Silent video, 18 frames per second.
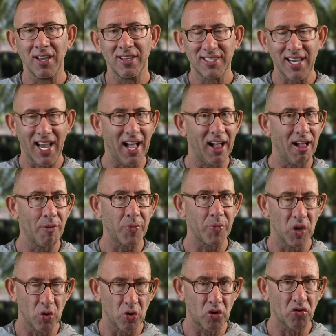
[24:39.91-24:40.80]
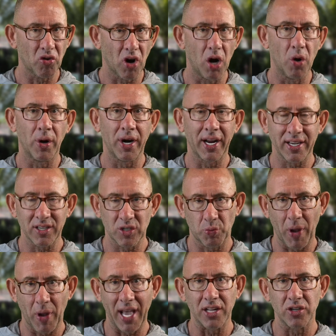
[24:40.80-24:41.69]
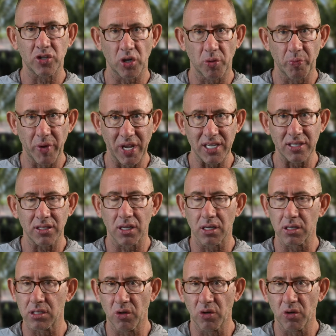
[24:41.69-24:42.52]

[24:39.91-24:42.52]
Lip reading: to help you grow and expand your business,